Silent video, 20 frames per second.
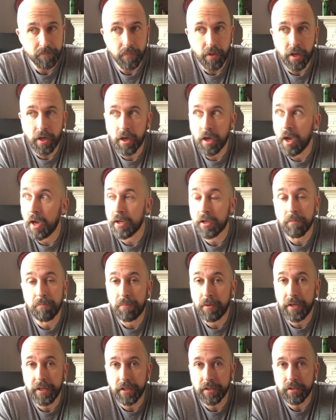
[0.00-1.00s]
I
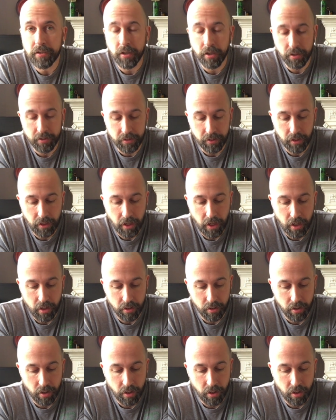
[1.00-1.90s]
completely started again.